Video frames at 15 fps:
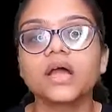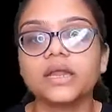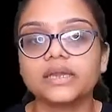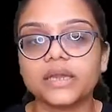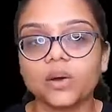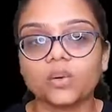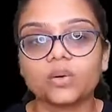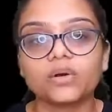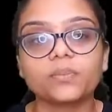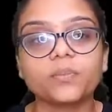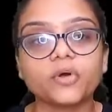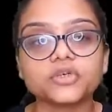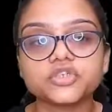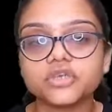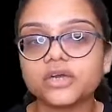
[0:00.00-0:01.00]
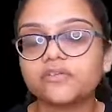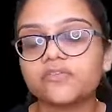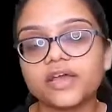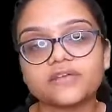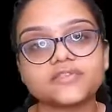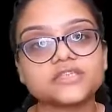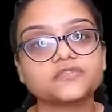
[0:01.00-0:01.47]
Now, postulate
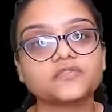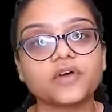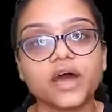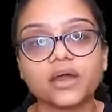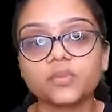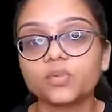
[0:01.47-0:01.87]
5 is far